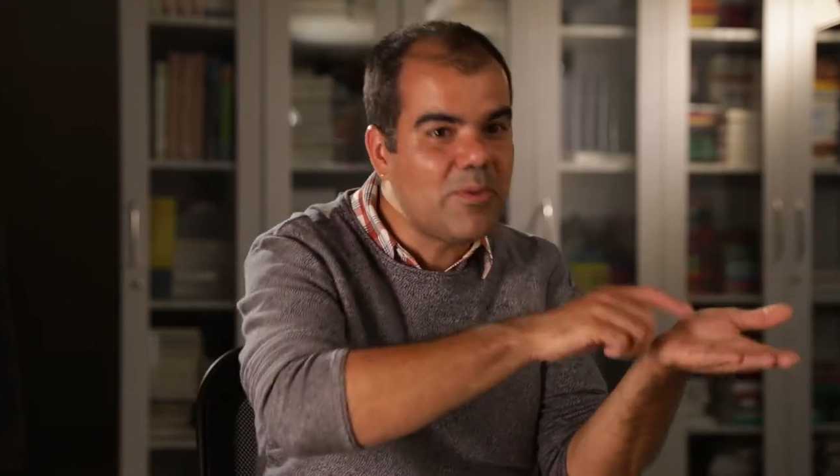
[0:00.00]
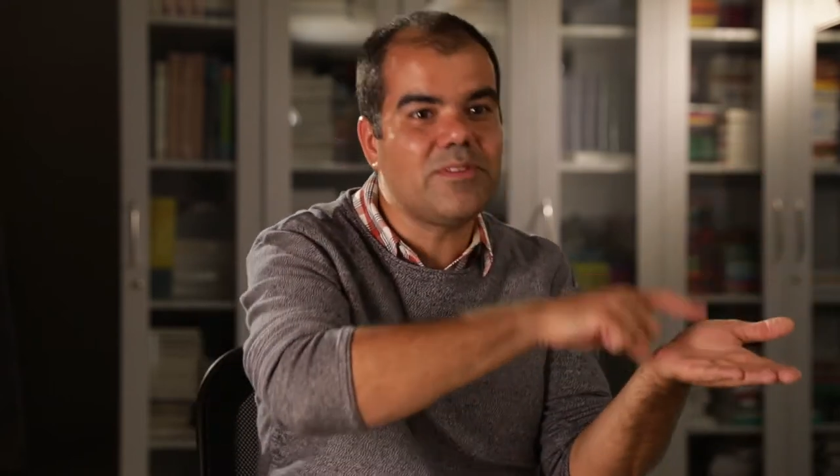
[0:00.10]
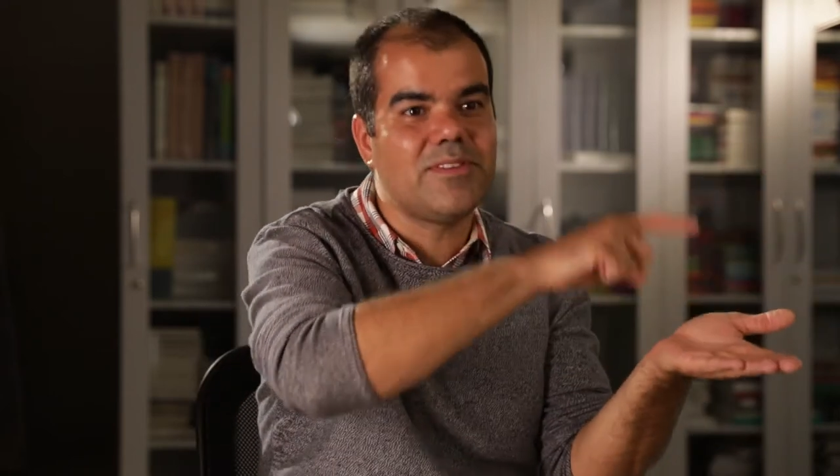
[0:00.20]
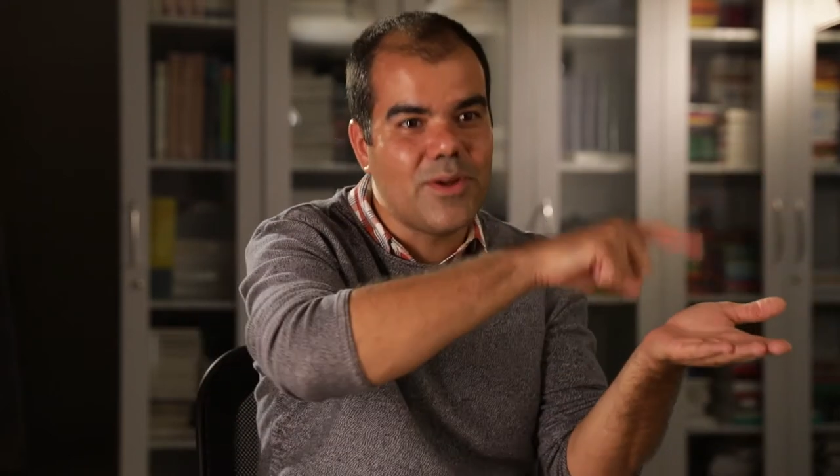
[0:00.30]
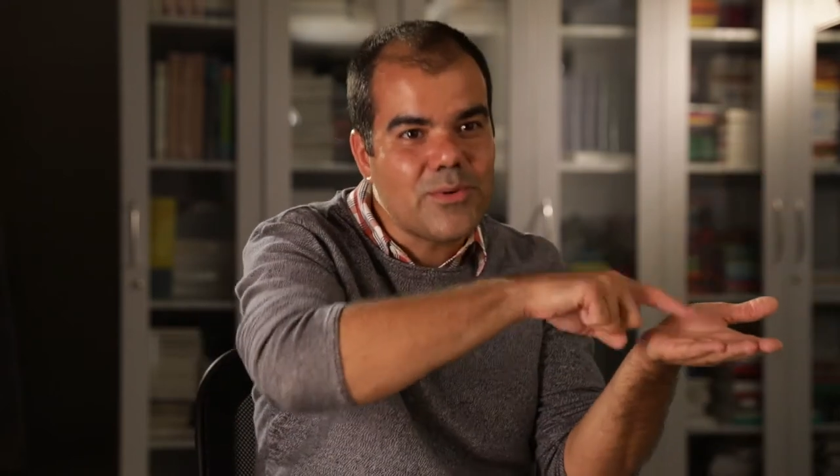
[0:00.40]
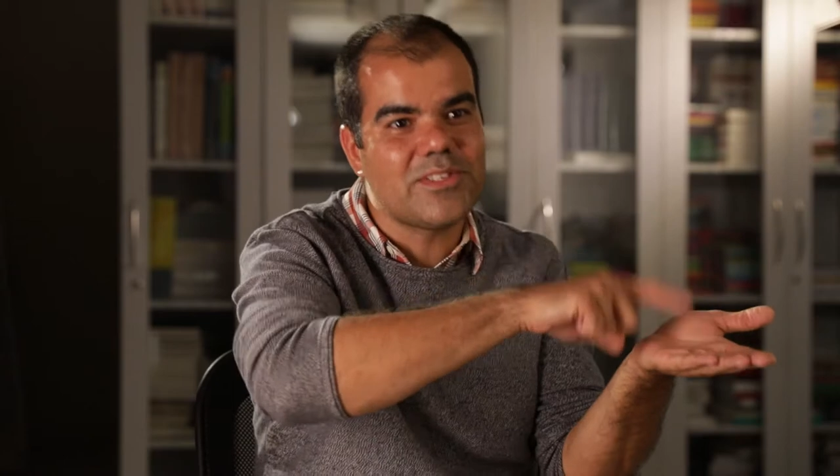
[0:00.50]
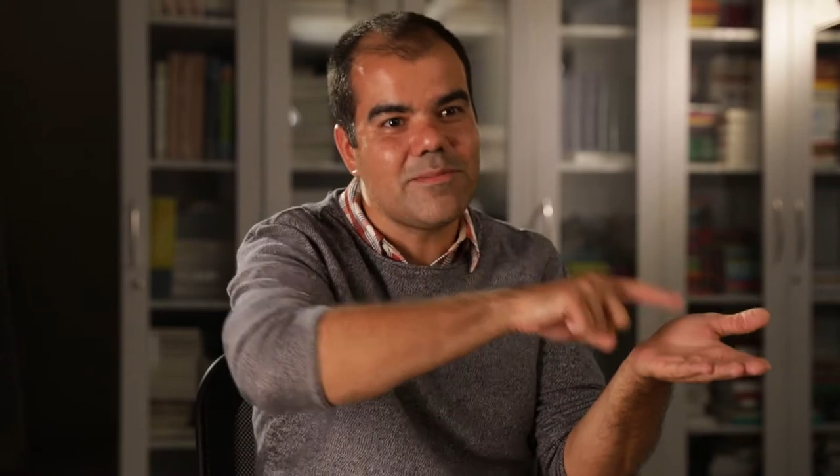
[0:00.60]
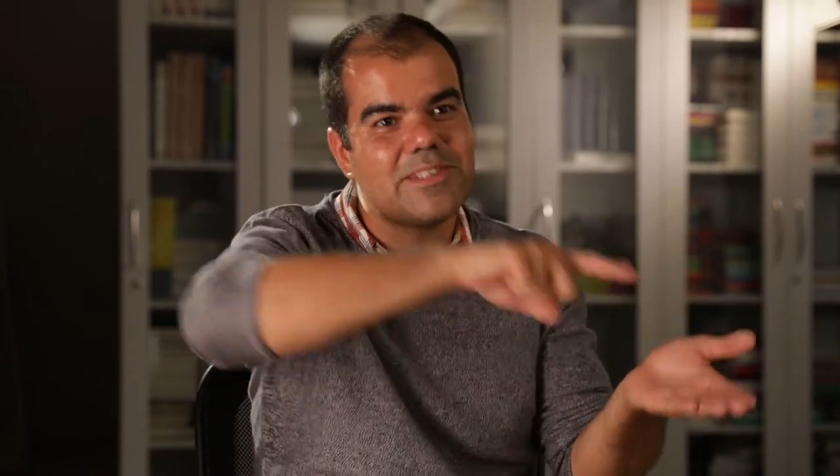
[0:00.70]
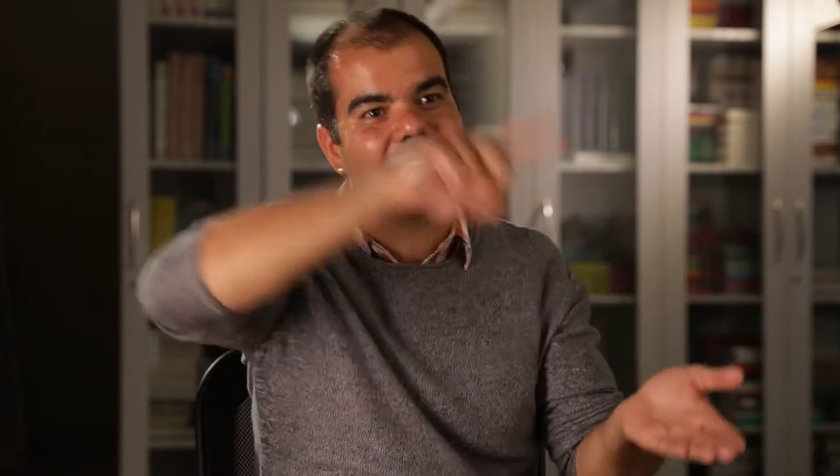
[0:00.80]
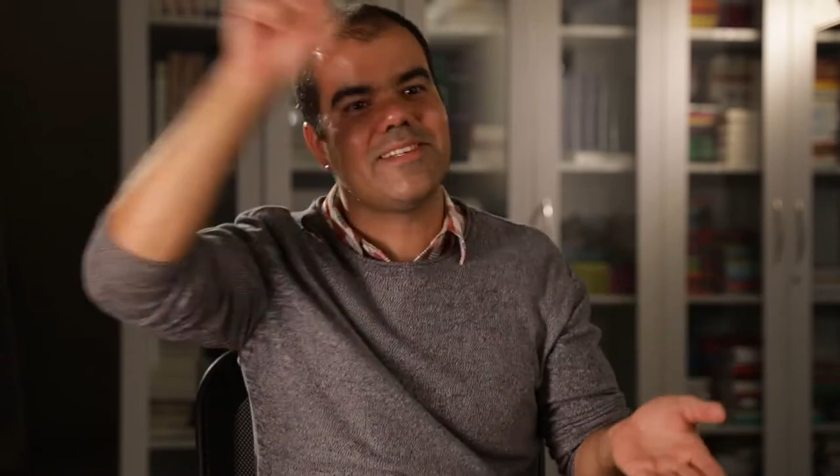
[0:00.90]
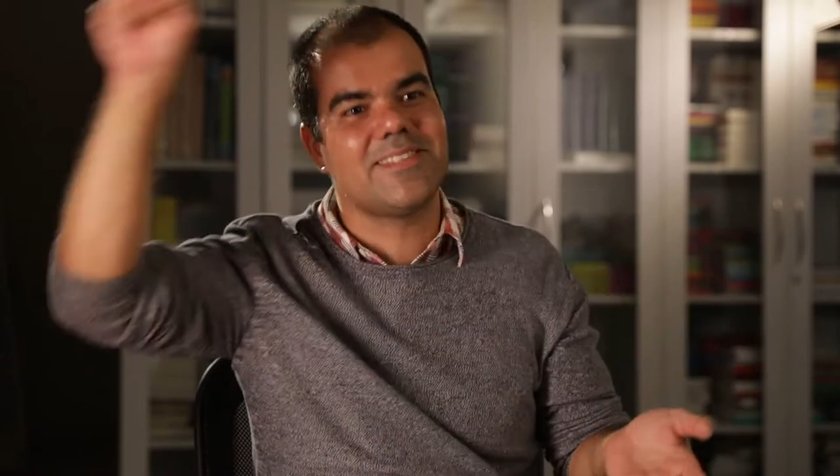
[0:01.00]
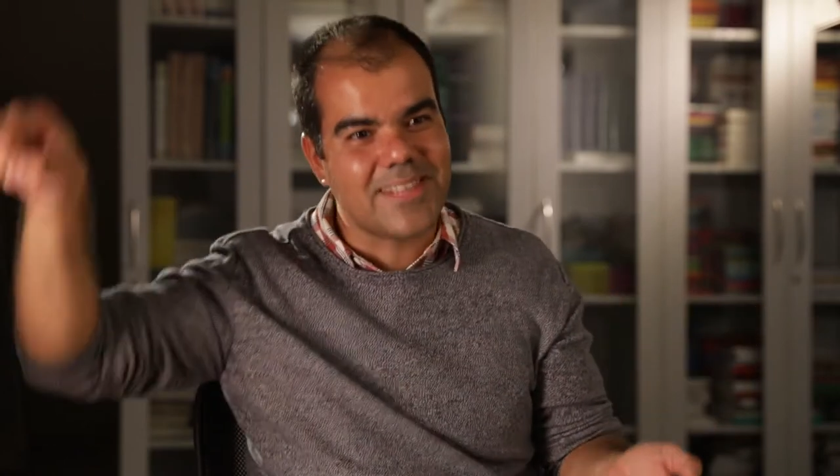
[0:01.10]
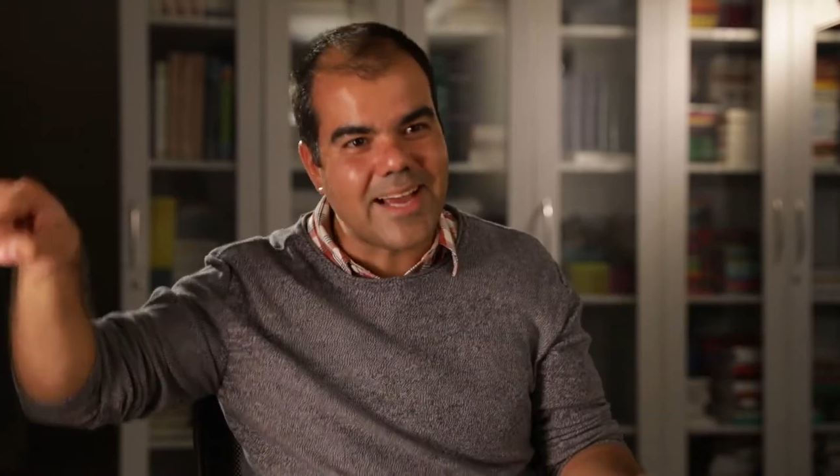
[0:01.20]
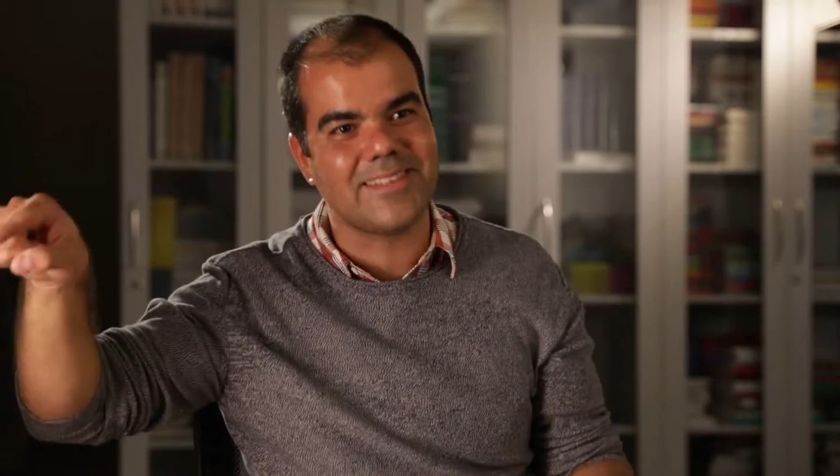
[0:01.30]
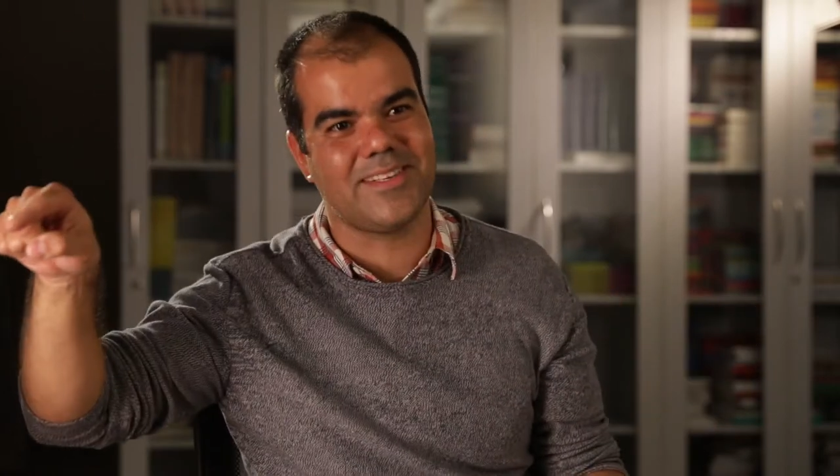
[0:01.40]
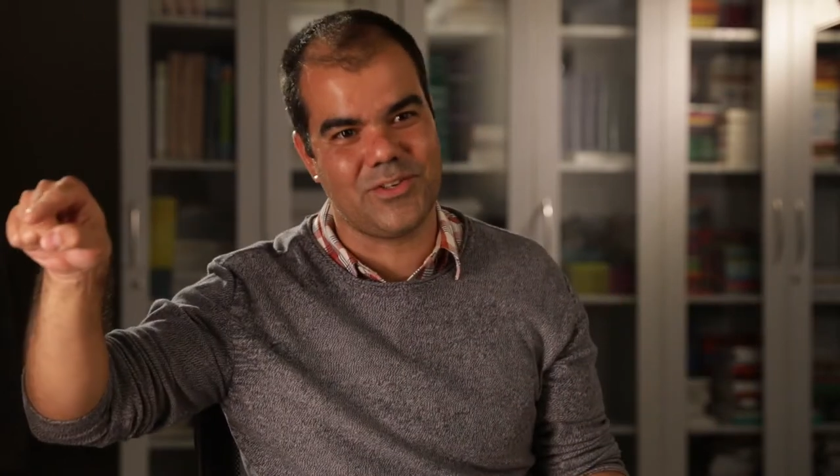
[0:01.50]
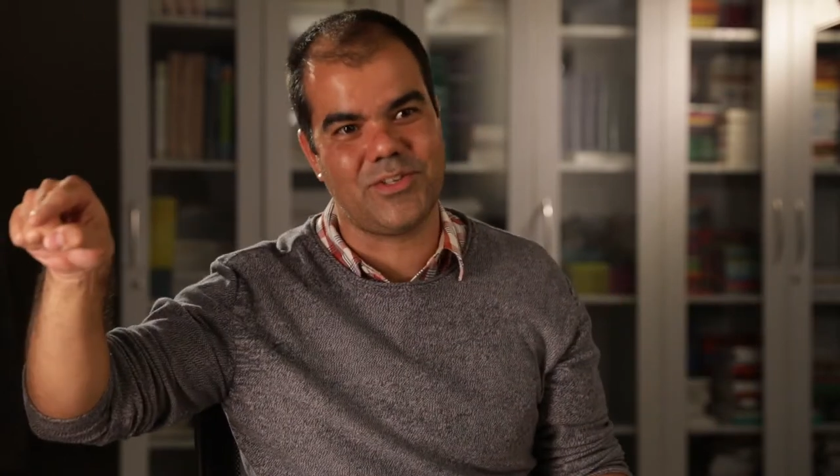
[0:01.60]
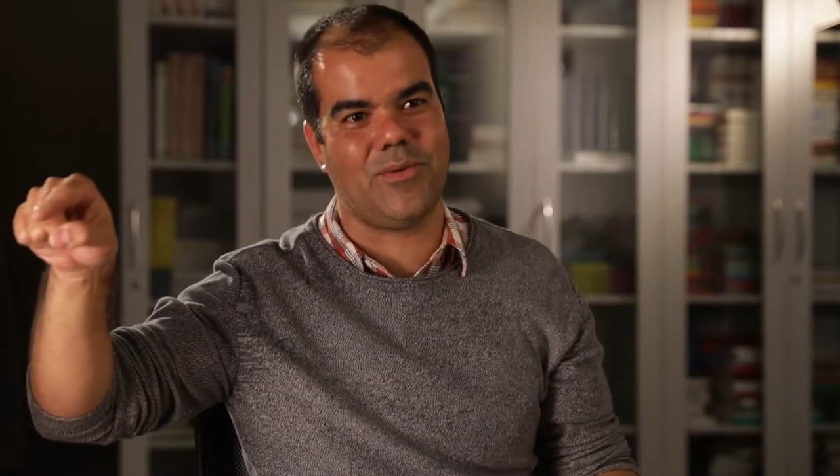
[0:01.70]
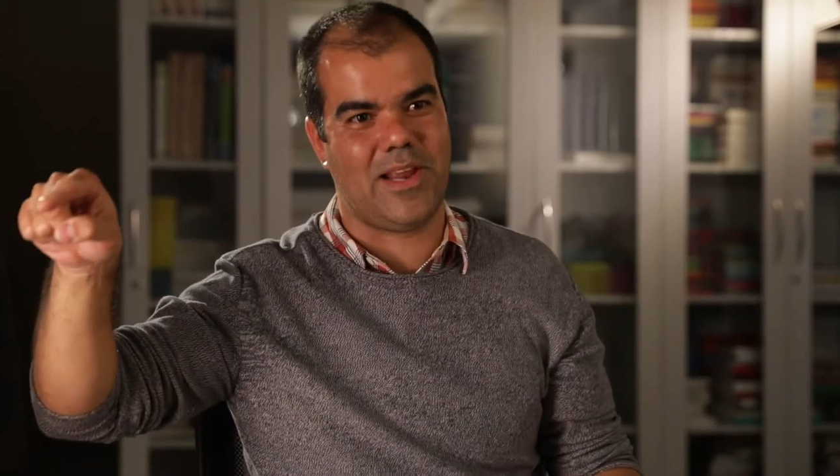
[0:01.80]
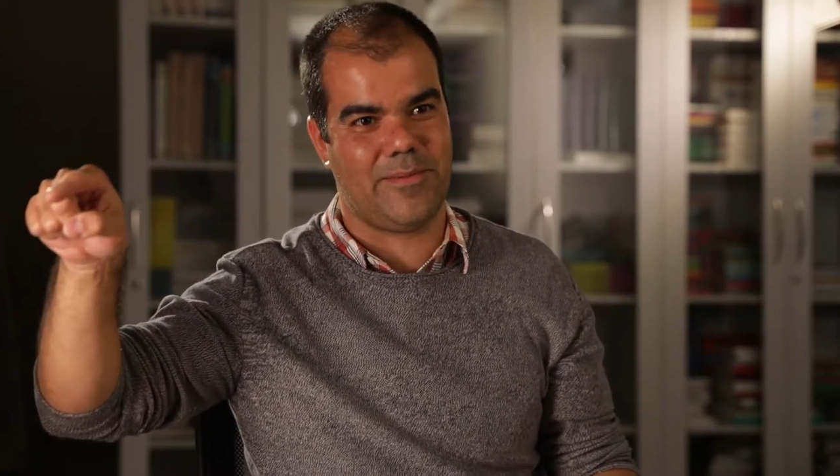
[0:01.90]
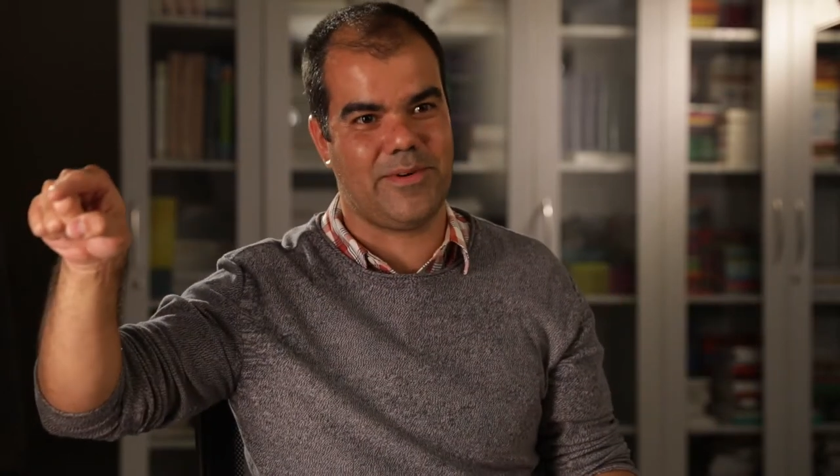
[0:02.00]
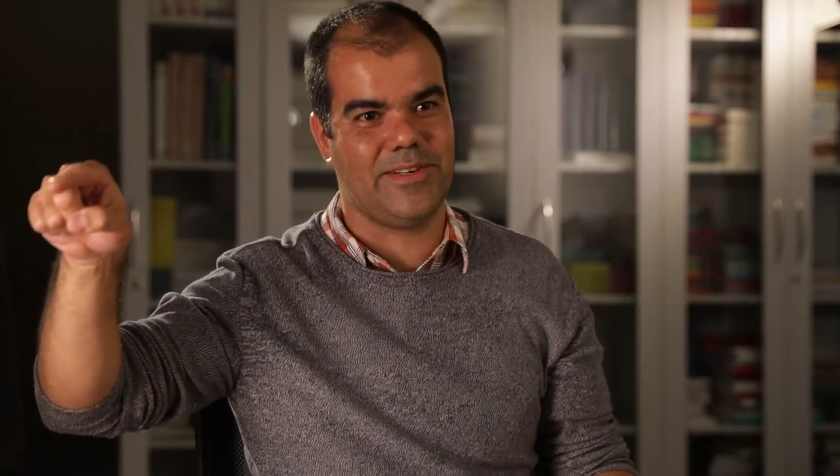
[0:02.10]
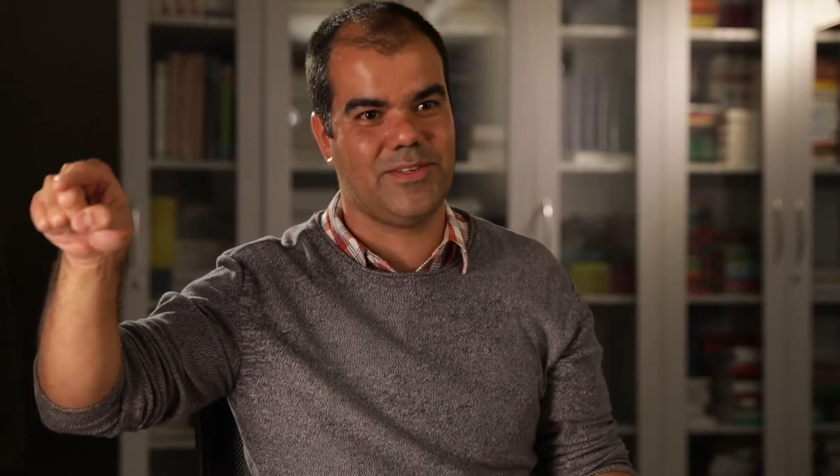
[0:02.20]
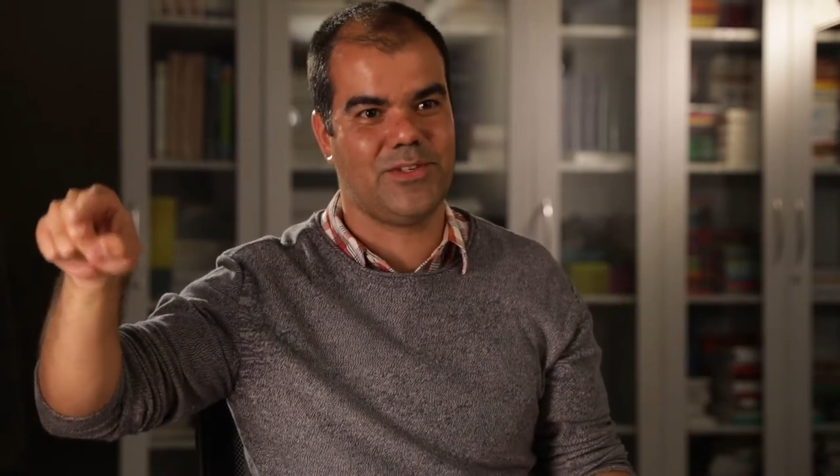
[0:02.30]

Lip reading: put those images inside the digital library.